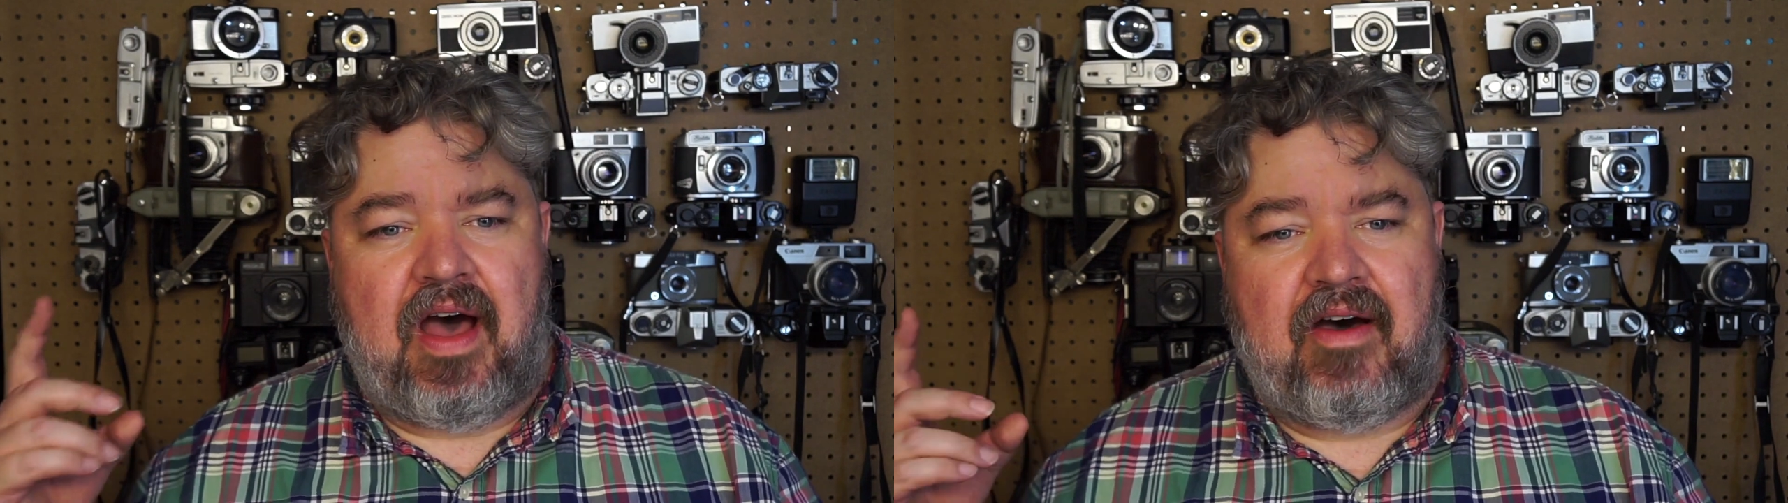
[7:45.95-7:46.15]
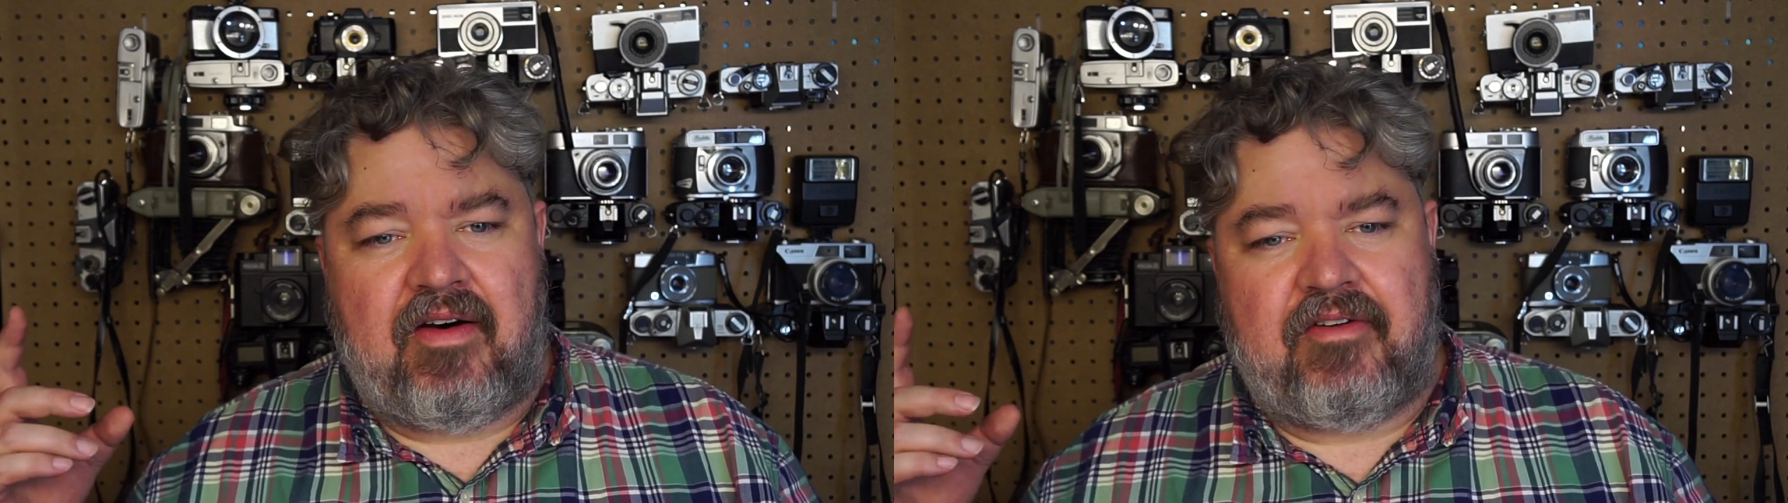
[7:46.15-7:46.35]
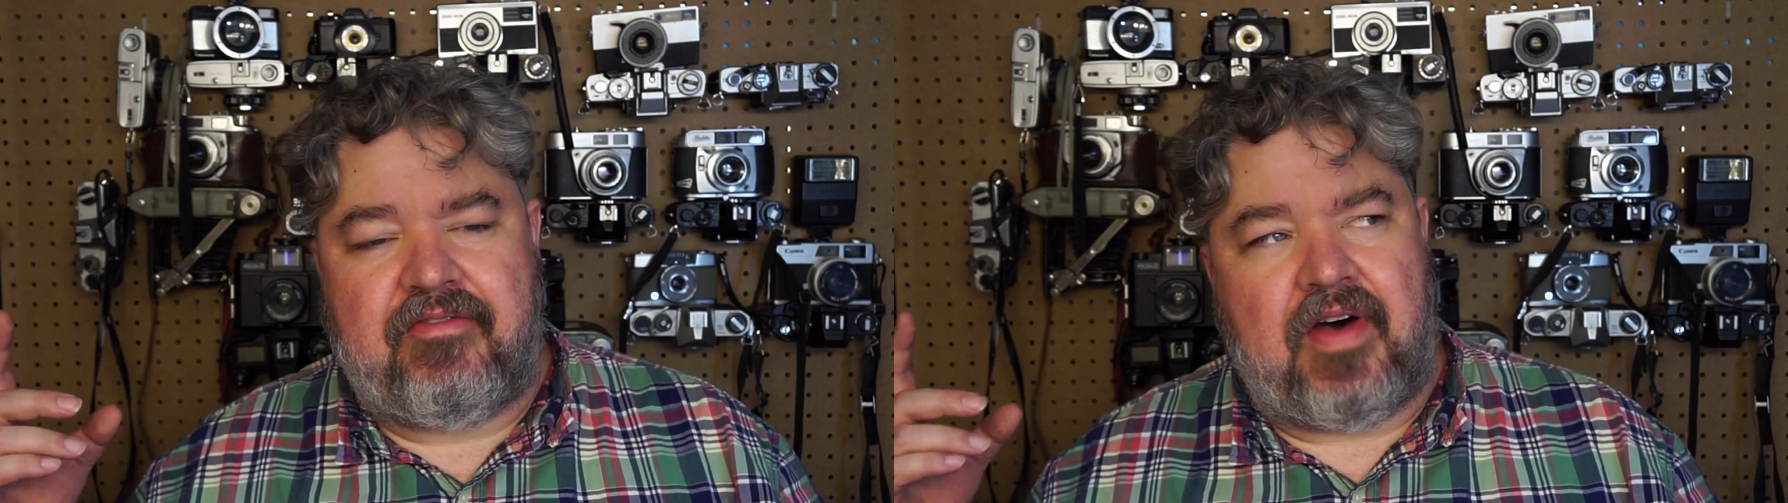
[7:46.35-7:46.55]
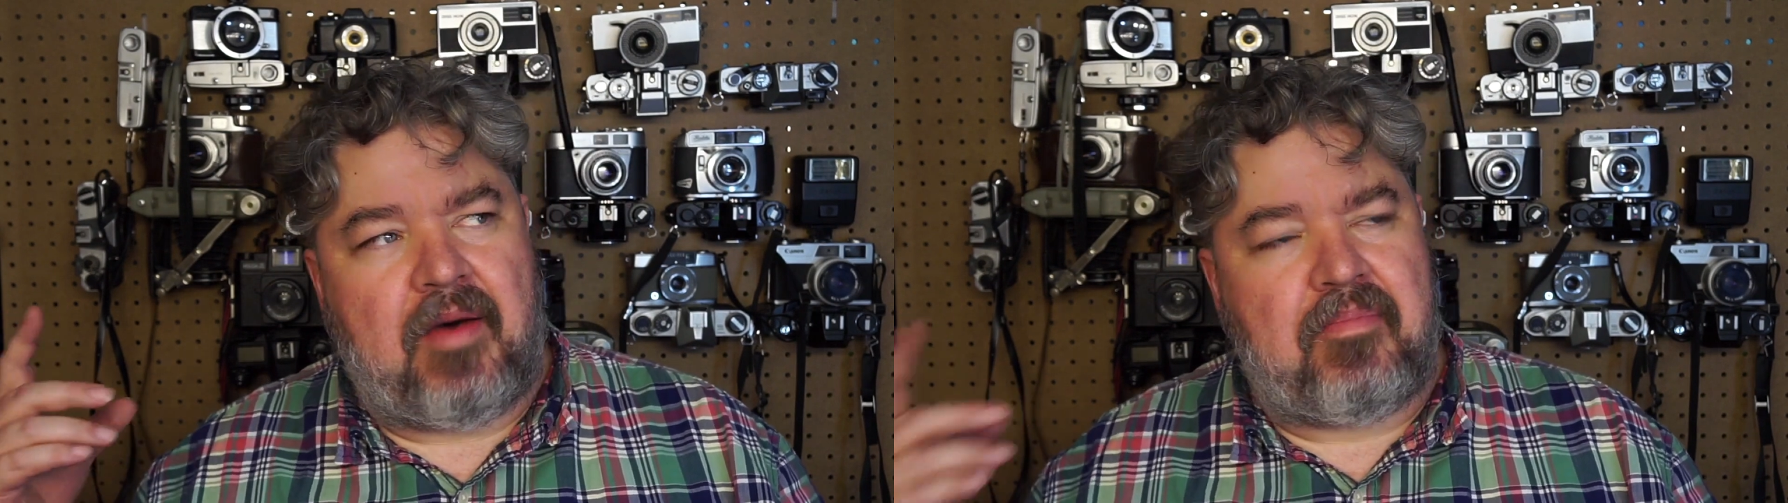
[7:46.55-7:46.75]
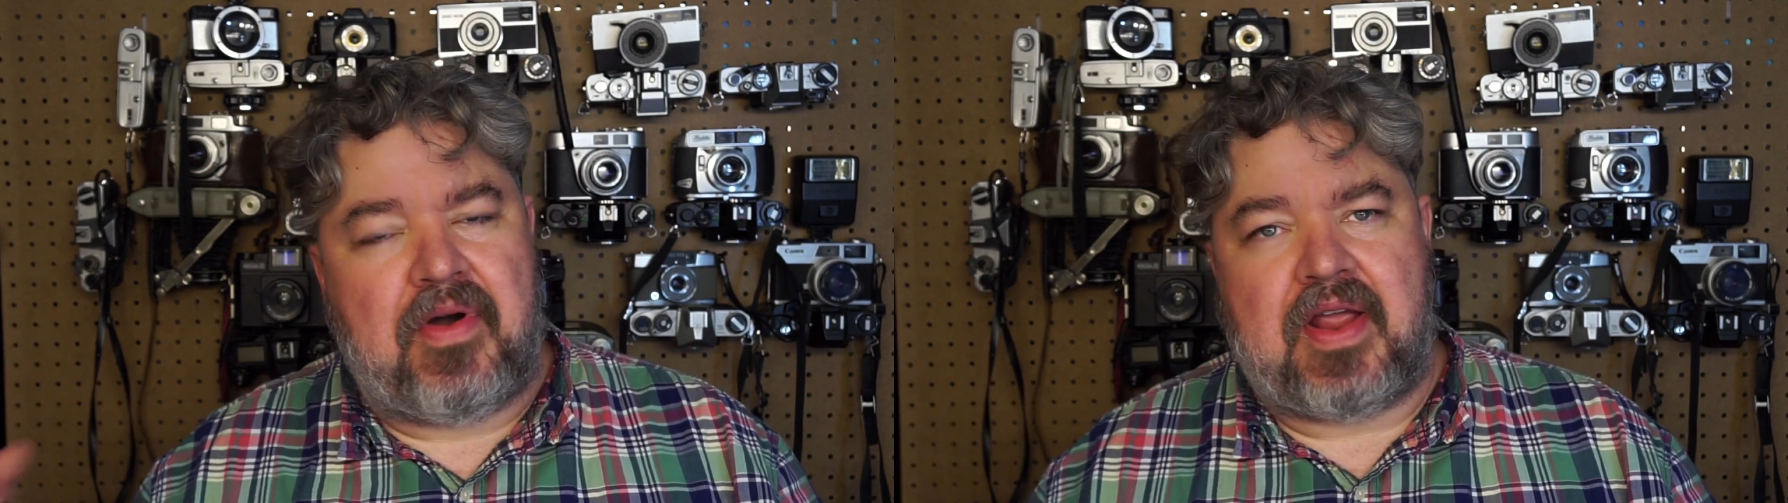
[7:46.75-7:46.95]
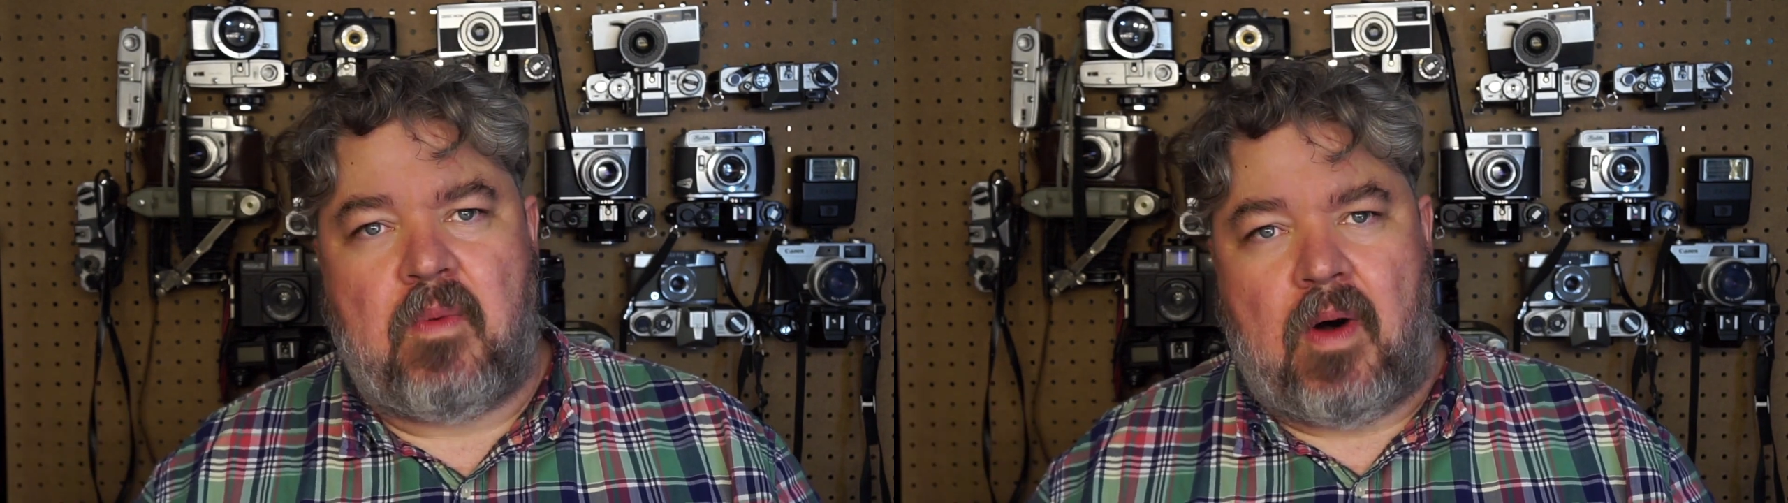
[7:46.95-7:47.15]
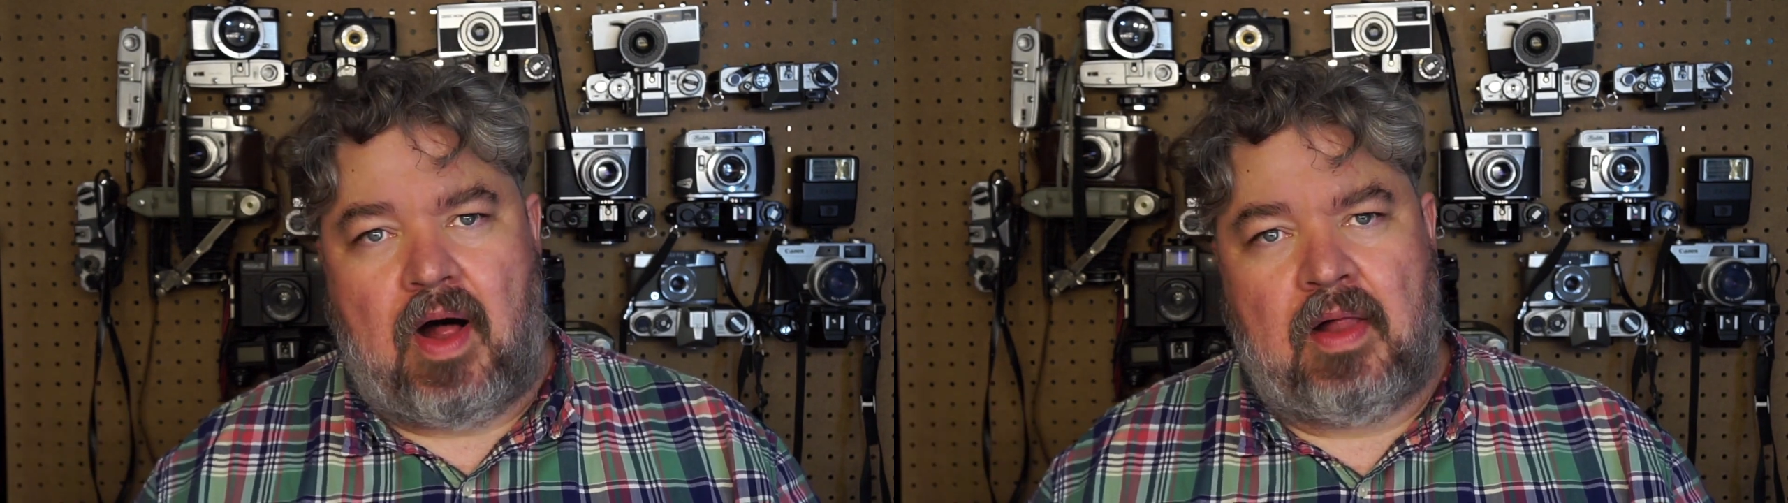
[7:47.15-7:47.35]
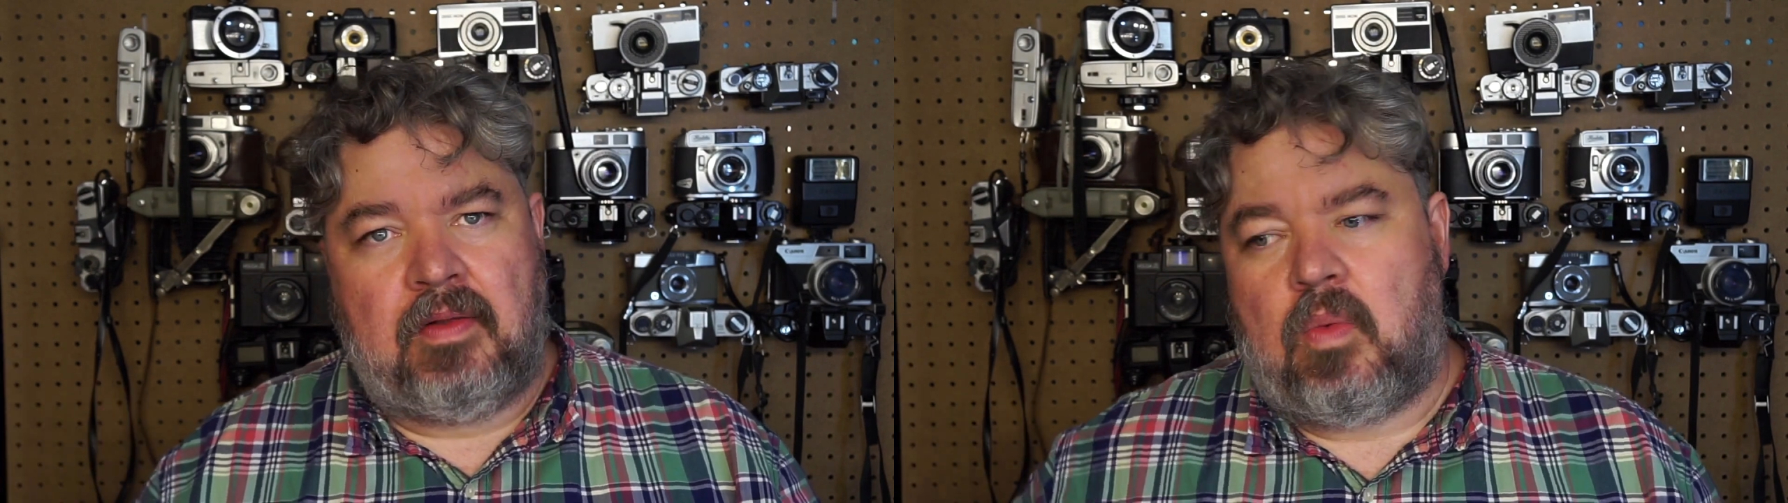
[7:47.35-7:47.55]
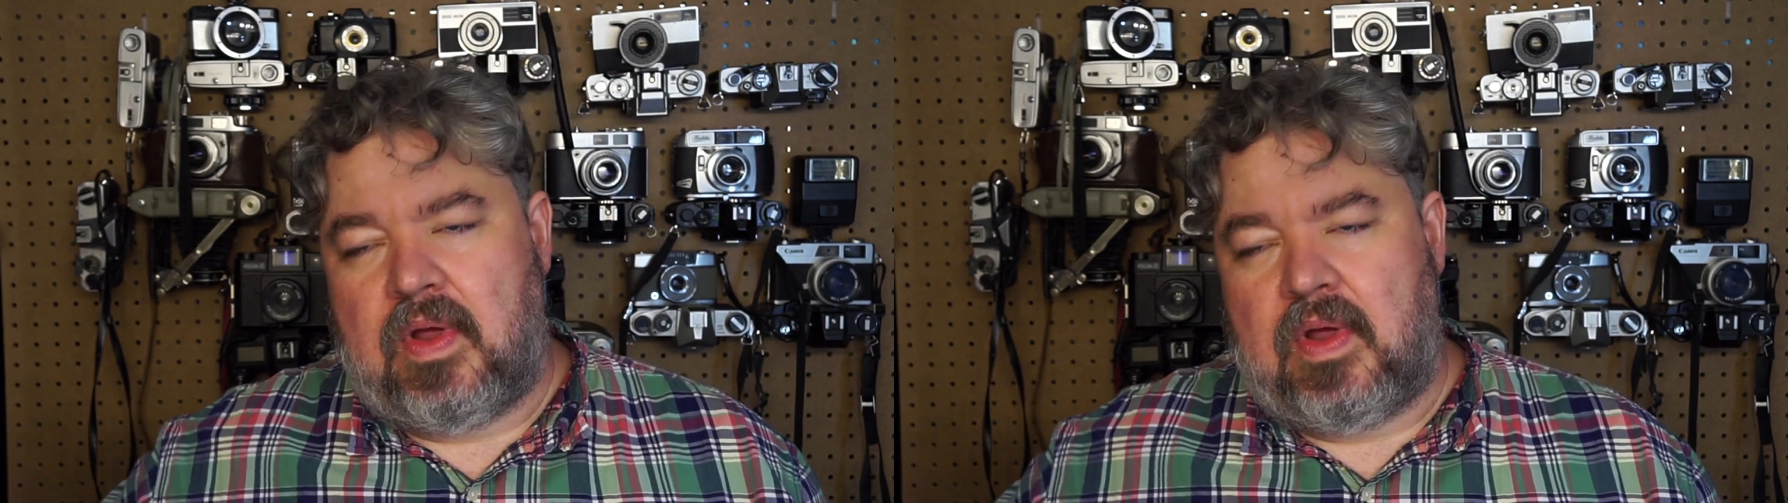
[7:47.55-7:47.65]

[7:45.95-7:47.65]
of a brick wall